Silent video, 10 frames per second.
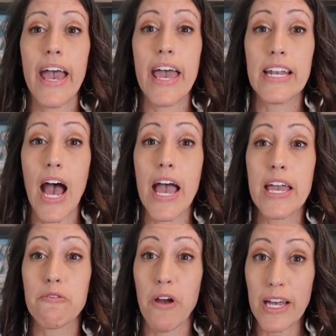and
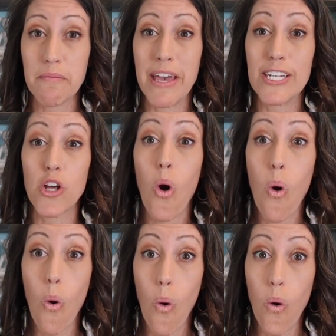I recommend
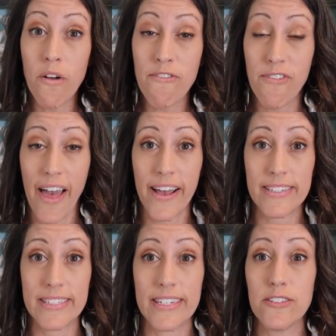whole
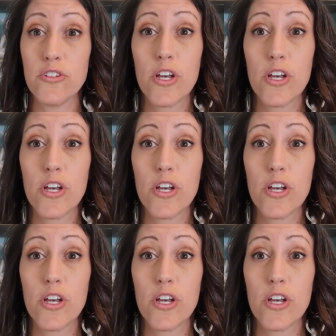flaxseeds.